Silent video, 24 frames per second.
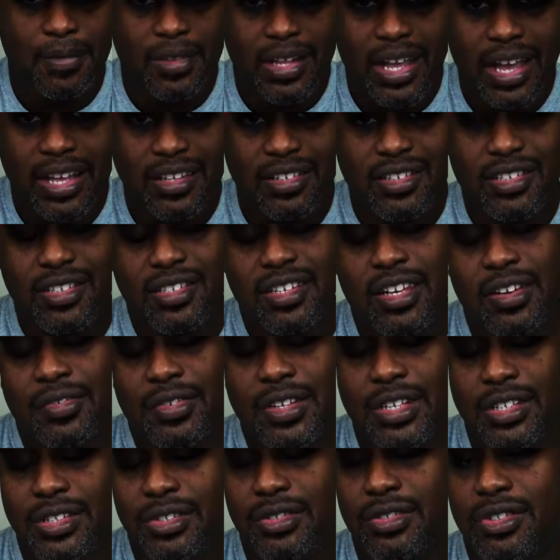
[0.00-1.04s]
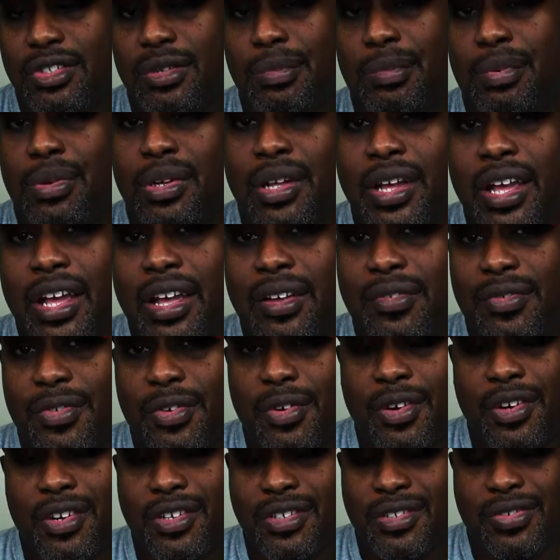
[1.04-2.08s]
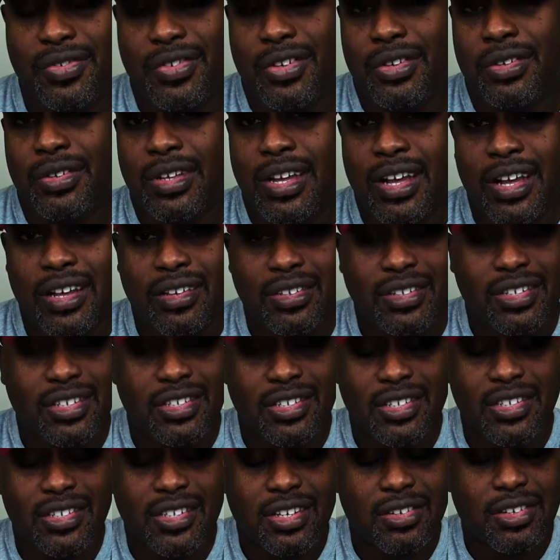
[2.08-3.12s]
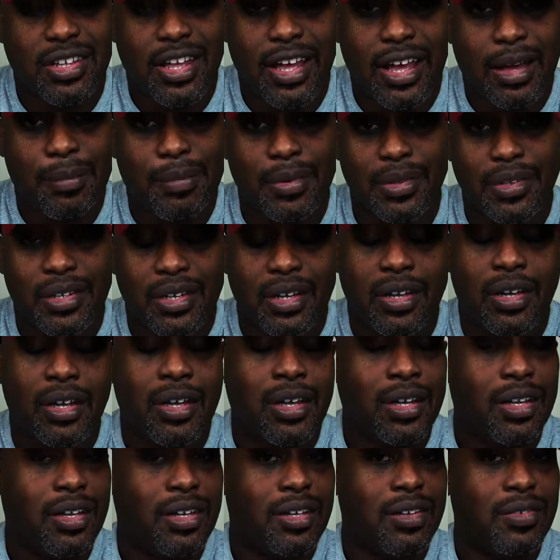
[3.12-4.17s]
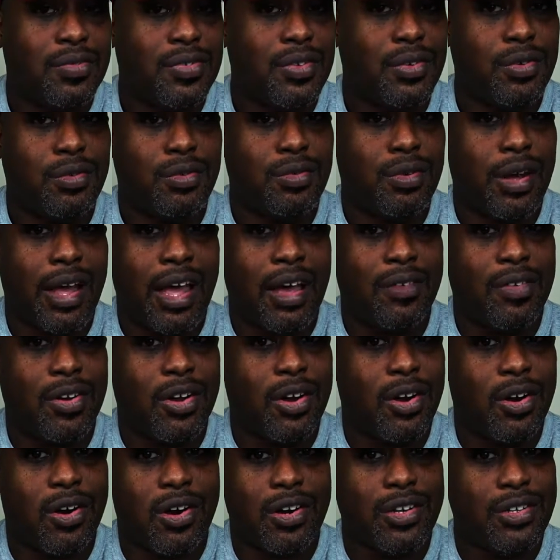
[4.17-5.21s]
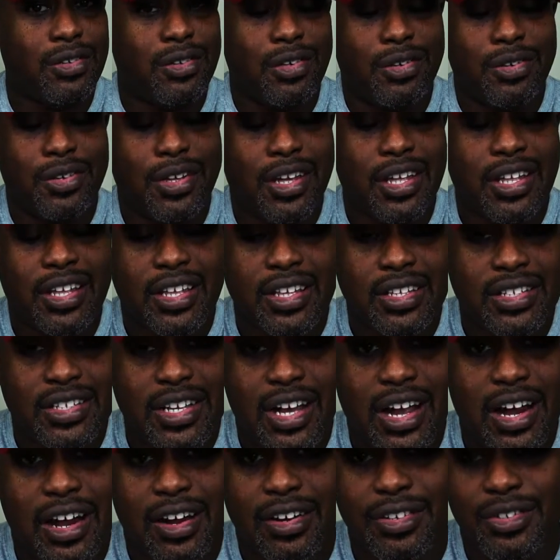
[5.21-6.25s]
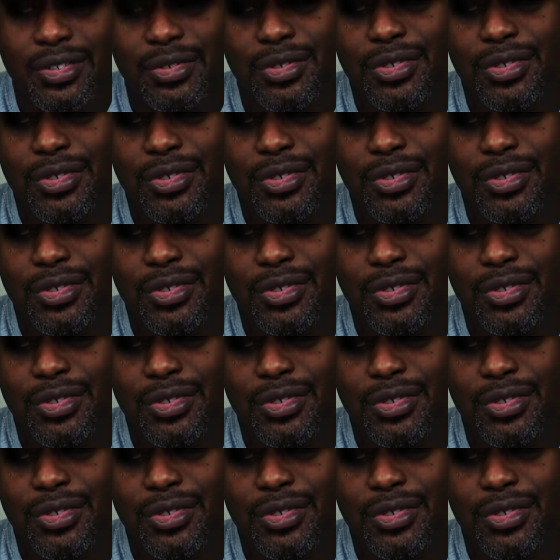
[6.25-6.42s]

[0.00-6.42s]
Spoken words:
That is stuff that you should plan for, because if you own a house, that shit's going to happen. If you have a car, you got to get tires.